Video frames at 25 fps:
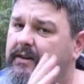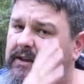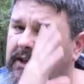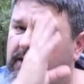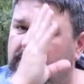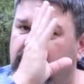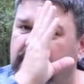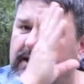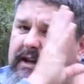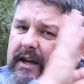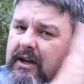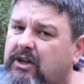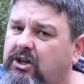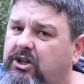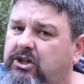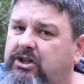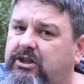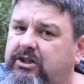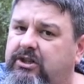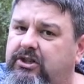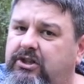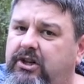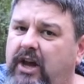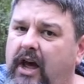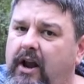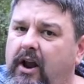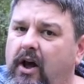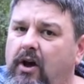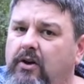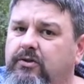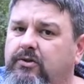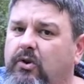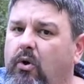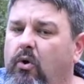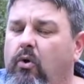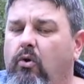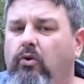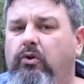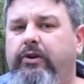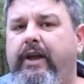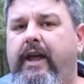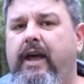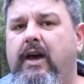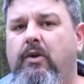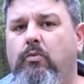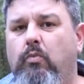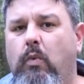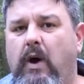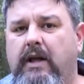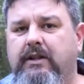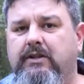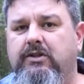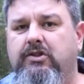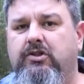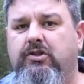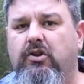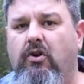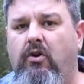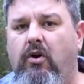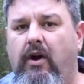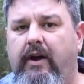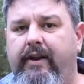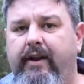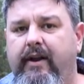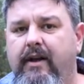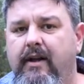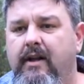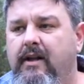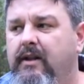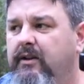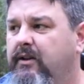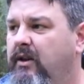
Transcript: you're going to get shadows all down one side.